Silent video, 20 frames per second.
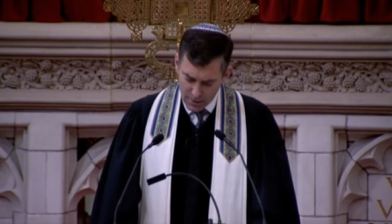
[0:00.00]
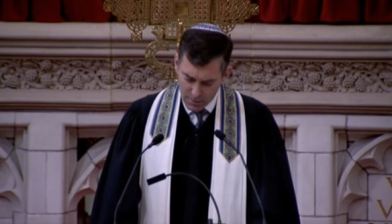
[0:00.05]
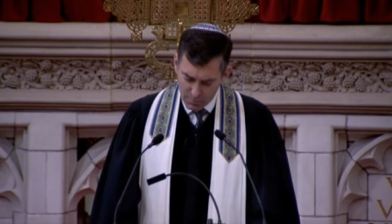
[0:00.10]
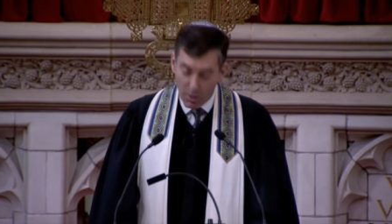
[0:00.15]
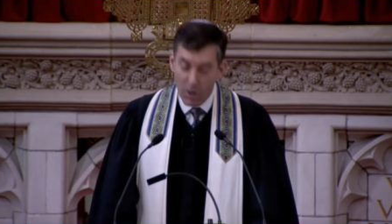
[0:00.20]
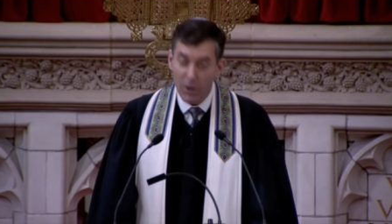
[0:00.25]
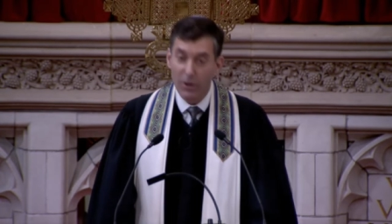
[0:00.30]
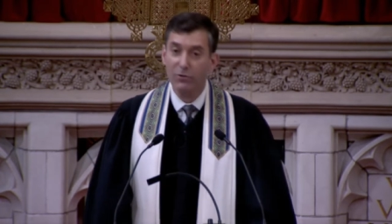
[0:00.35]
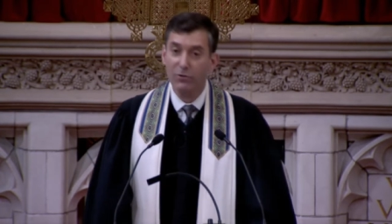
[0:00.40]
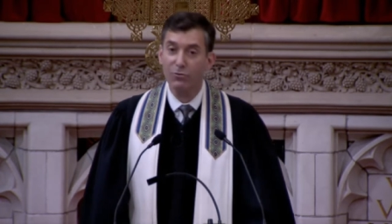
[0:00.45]

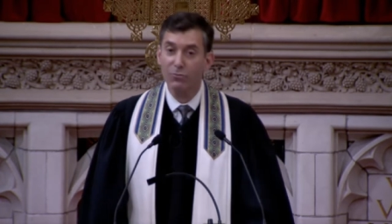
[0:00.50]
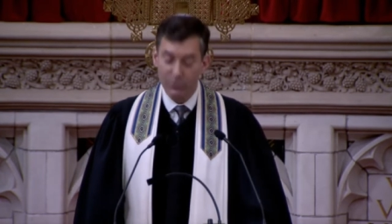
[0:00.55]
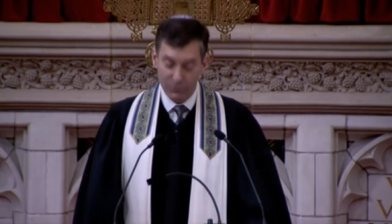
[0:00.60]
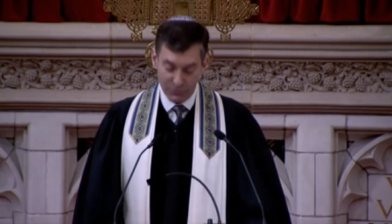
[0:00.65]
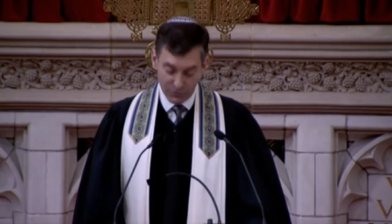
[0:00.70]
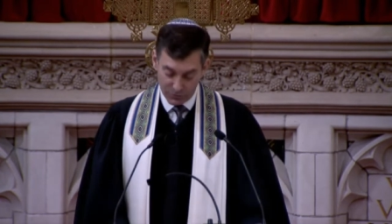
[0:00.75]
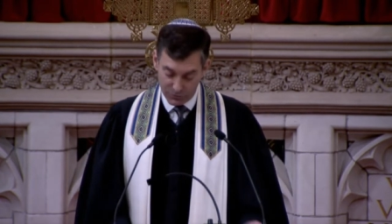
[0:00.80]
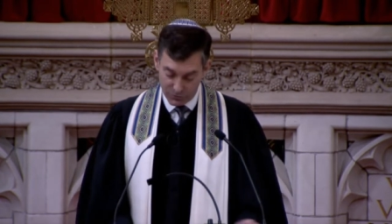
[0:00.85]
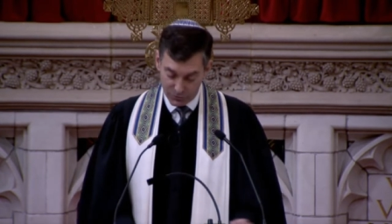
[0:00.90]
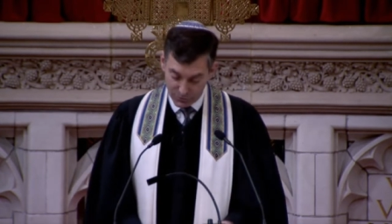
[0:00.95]
Marks
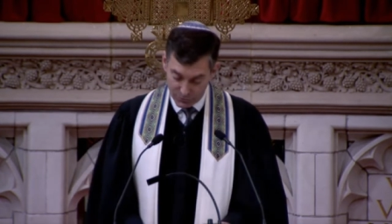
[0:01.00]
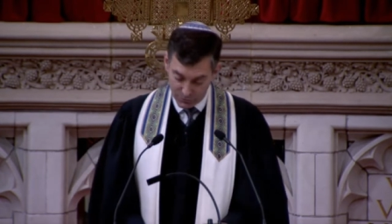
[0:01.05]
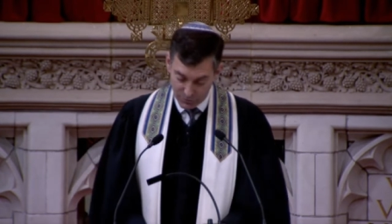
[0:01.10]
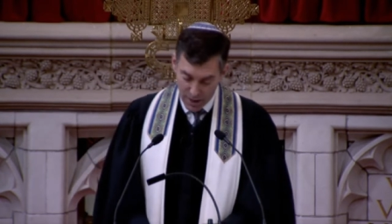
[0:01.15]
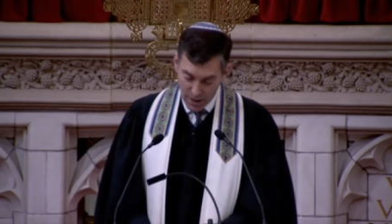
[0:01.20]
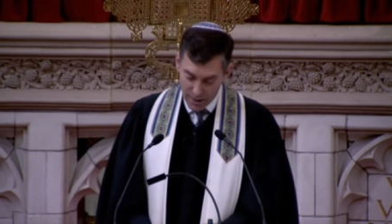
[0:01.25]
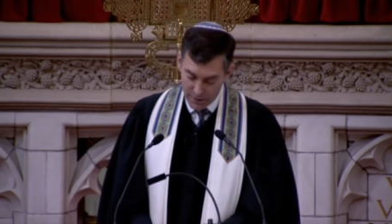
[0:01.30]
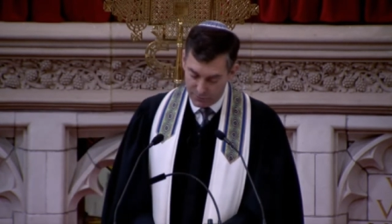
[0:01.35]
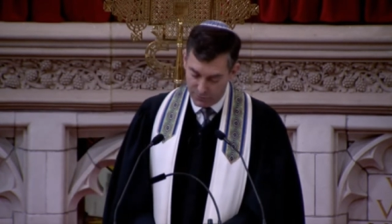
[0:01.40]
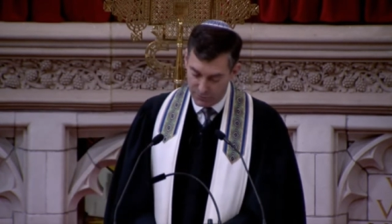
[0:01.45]
was a
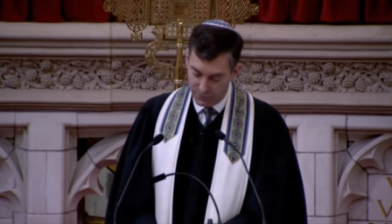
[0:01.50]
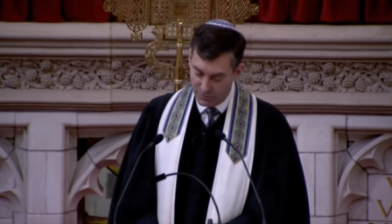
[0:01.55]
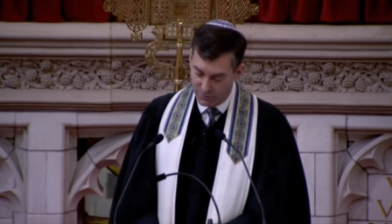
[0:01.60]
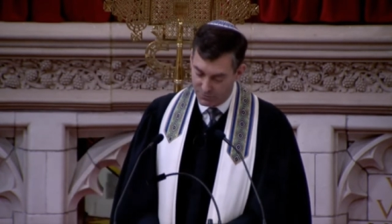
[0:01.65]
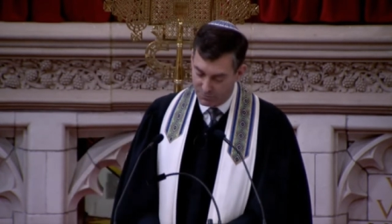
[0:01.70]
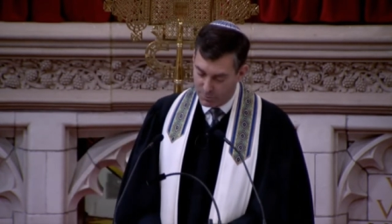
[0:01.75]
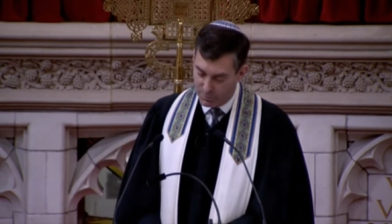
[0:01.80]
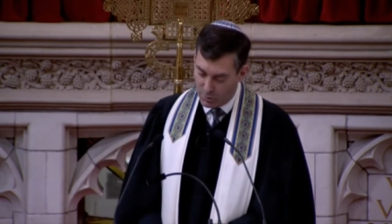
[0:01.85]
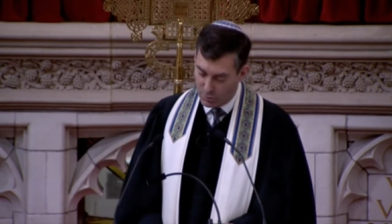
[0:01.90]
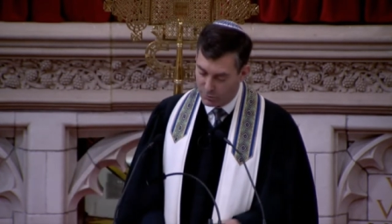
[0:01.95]
survivor
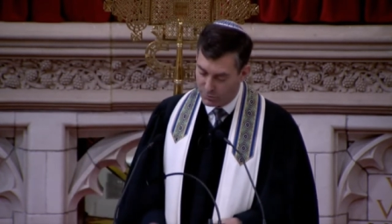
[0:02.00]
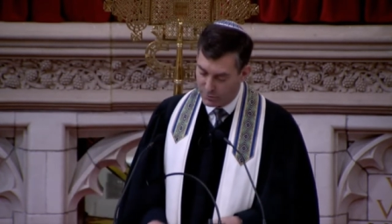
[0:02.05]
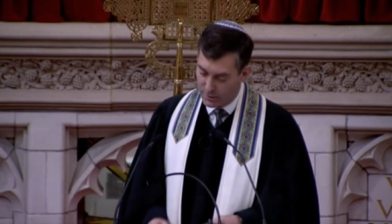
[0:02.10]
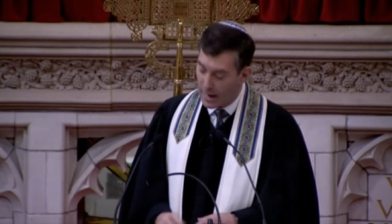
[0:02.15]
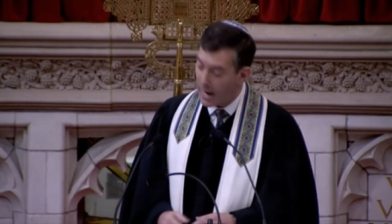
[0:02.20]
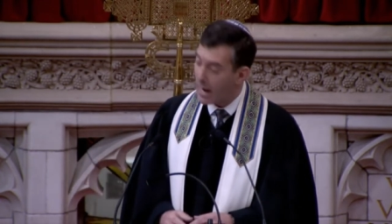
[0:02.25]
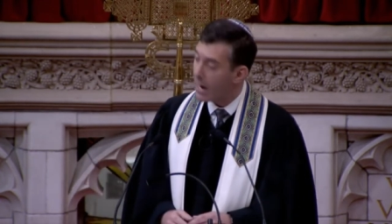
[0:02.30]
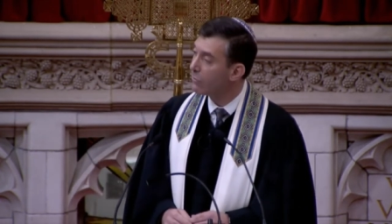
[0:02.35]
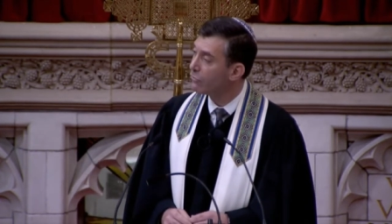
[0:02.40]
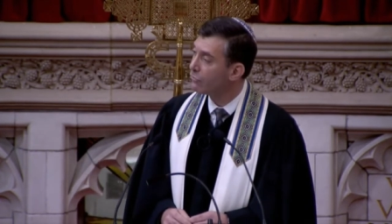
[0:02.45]
of both
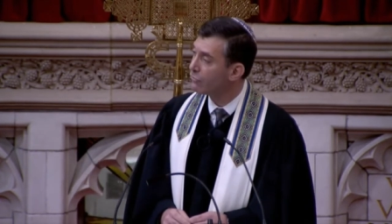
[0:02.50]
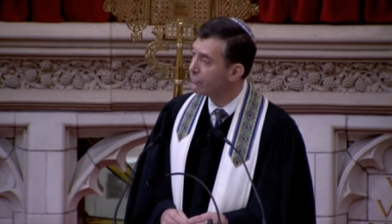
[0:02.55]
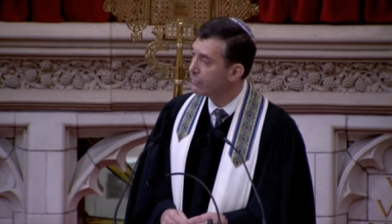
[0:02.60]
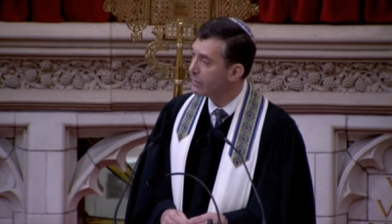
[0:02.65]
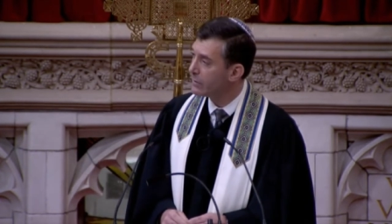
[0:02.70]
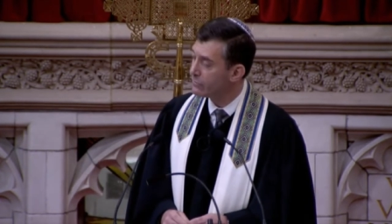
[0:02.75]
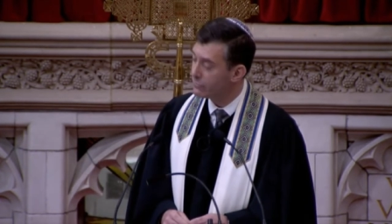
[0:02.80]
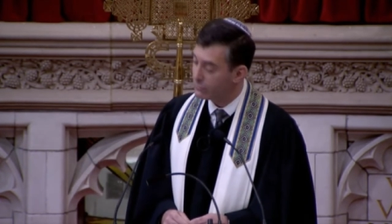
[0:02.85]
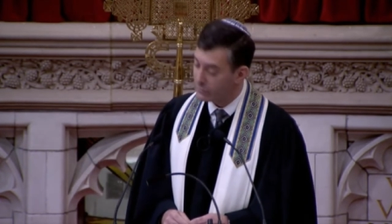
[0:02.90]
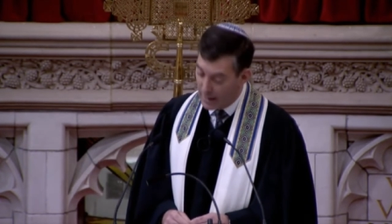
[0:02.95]
the
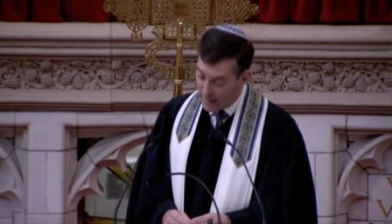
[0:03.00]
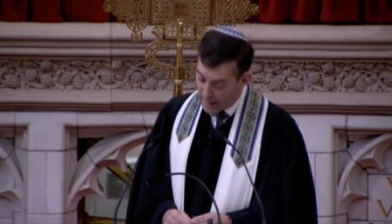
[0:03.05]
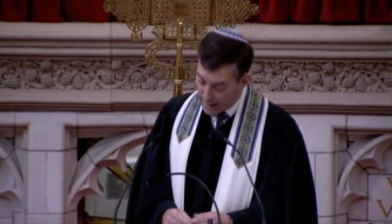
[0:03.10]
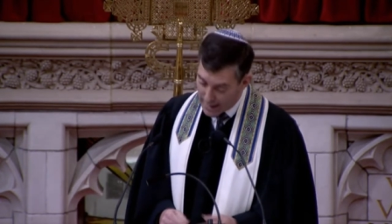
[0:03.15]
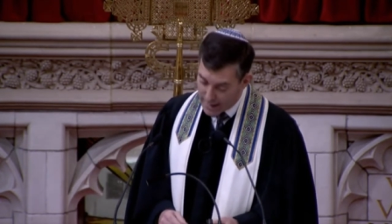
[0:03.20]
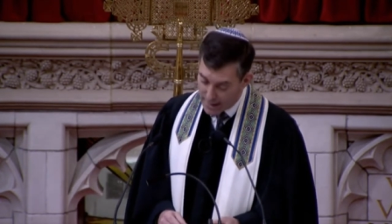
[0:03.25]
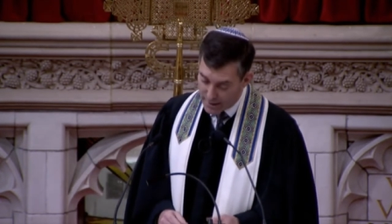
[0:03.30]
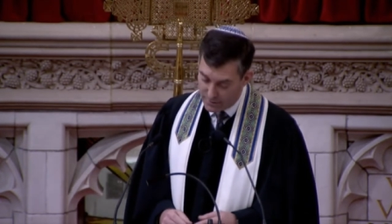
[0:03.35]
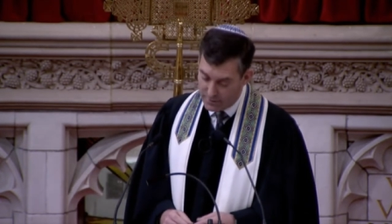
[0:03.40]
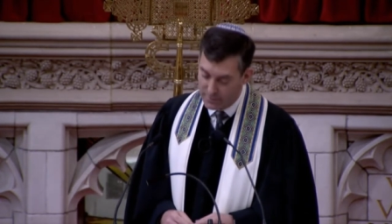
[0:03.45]
Auschwitz
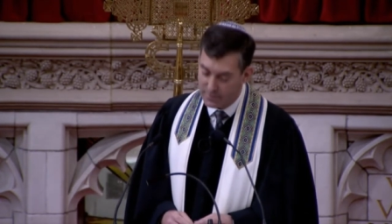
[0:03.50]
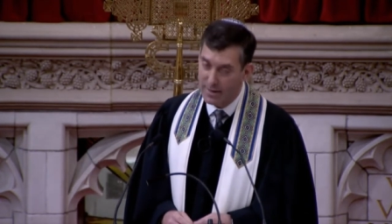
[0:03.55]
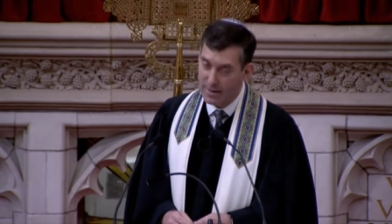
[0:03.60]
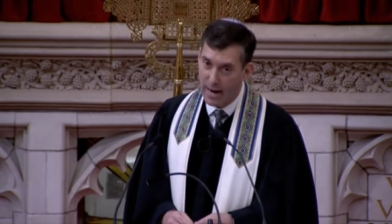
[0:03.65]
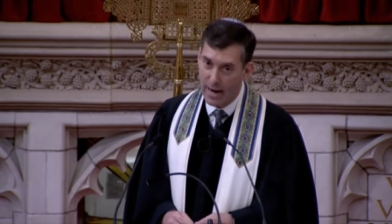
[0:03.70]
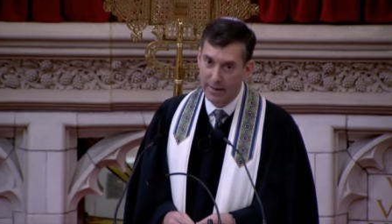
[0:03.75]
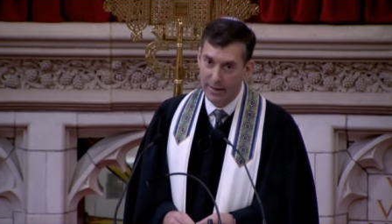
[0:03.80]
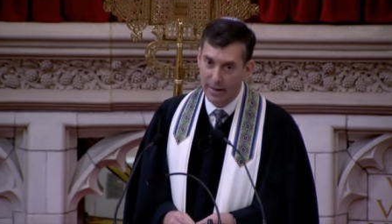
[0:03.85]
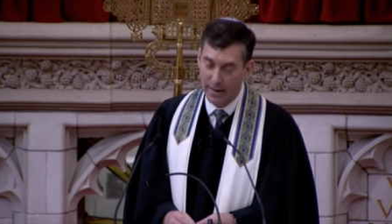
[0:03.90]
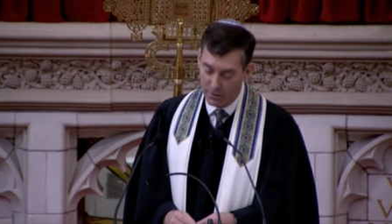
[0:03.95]
and the
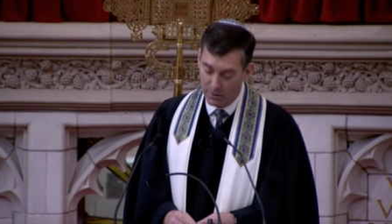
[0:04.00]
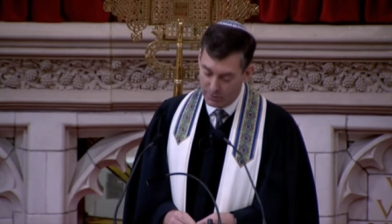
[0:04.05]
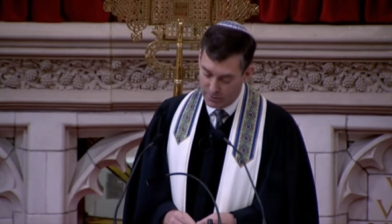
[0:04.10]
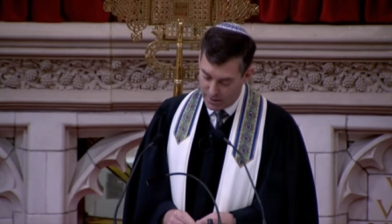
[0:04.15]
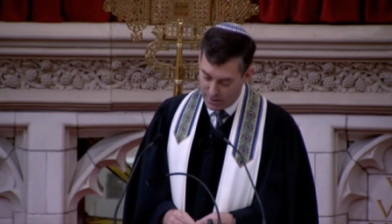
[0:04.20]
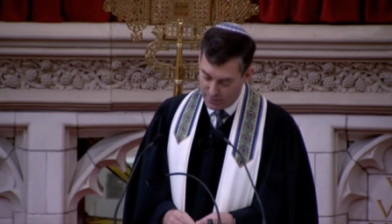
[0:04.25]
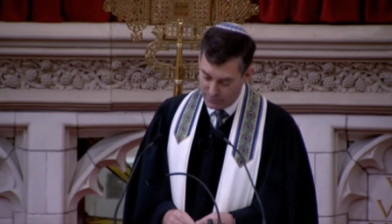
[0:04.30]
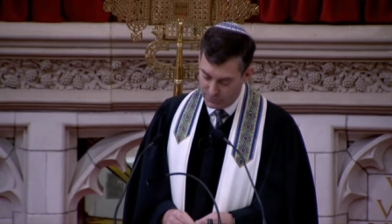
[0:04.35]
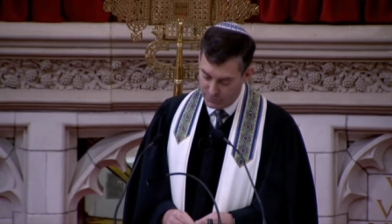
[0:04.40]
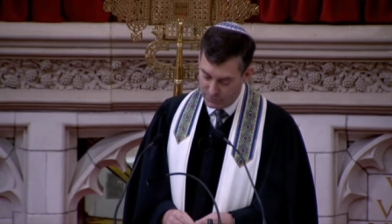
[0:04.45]
Dachau
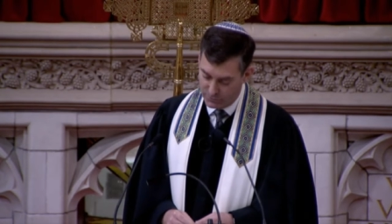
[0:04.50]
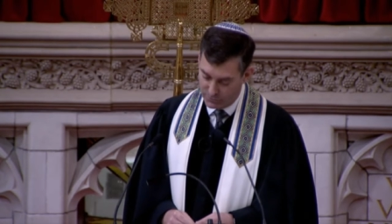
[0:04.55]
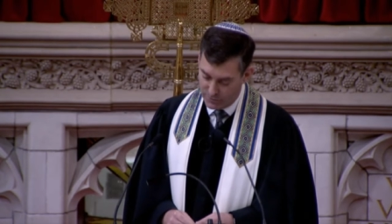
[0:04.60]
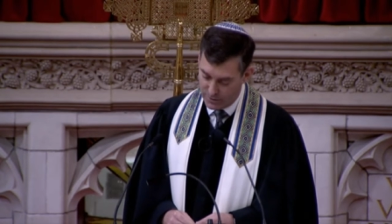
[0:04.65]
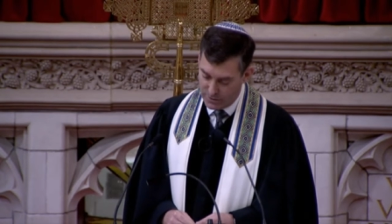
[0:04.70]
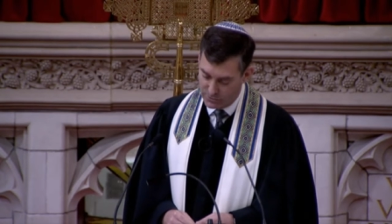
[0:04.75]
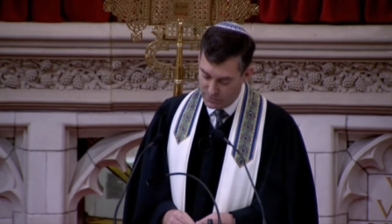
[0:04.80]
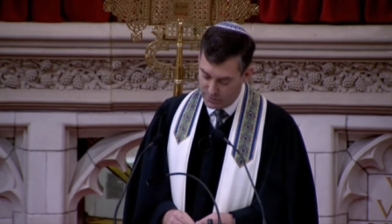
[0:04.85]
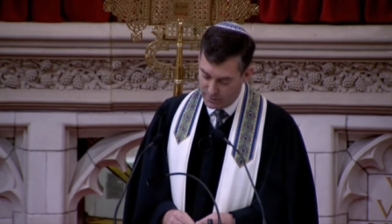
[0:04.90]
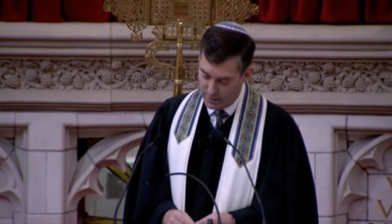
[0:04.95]

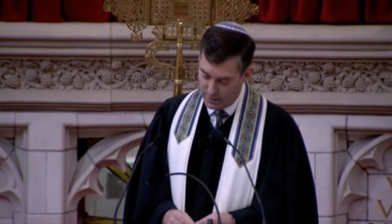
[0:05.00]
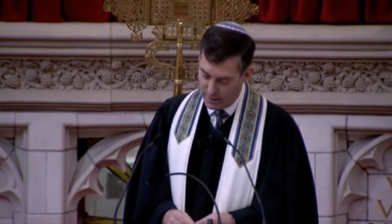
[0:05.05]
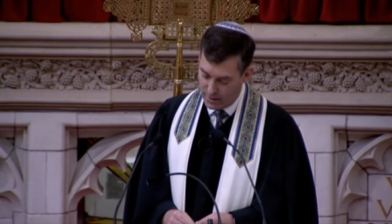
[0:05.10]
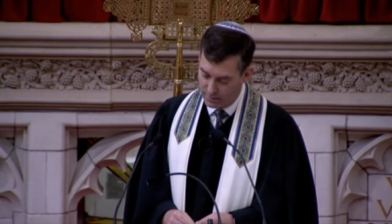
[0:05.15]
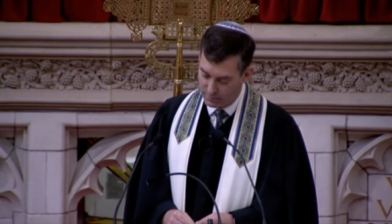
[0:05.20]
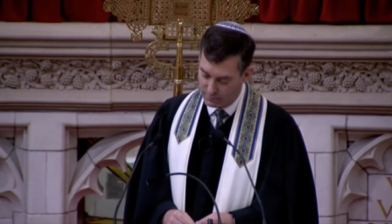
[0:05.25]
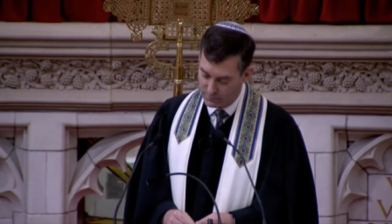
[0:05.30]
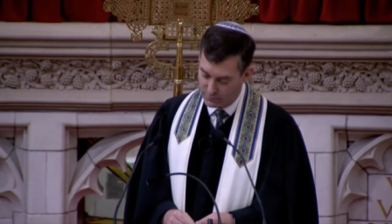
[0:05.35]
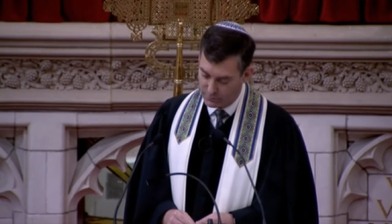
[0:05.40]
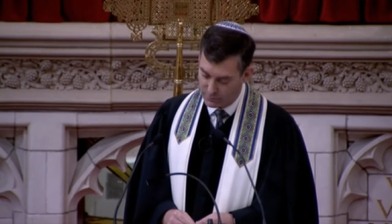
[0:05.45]
concentration
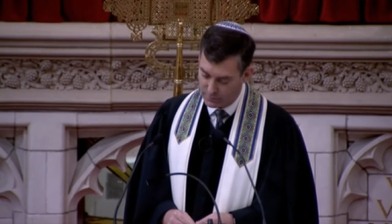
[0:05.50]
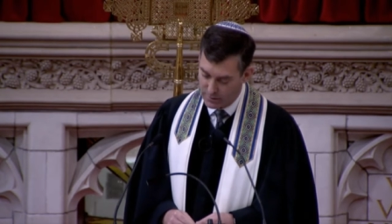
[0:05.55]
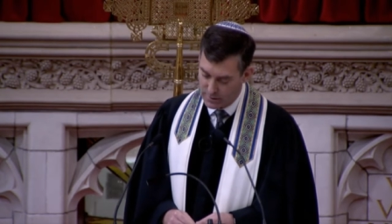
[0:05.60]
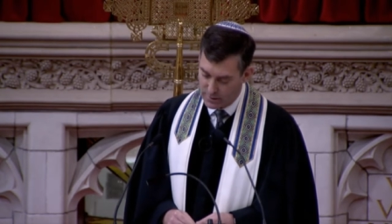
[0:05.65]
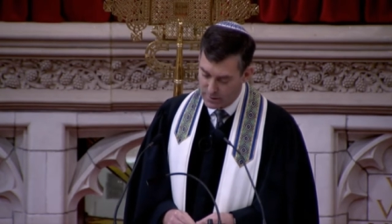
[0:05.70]
camps.